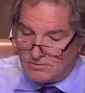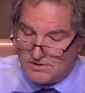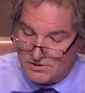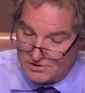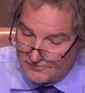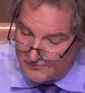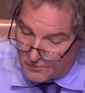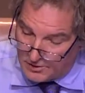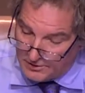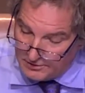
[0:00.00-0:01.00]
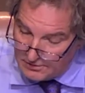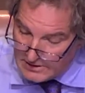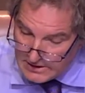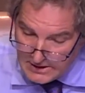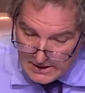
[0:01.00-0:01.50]
questions for you.
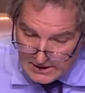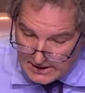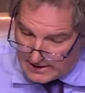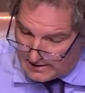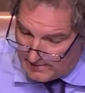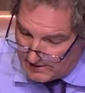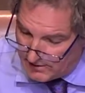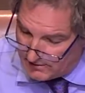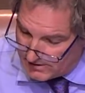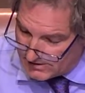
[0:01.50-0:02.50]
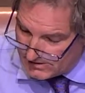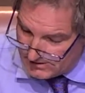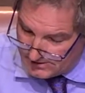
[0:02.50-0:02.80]
I noticed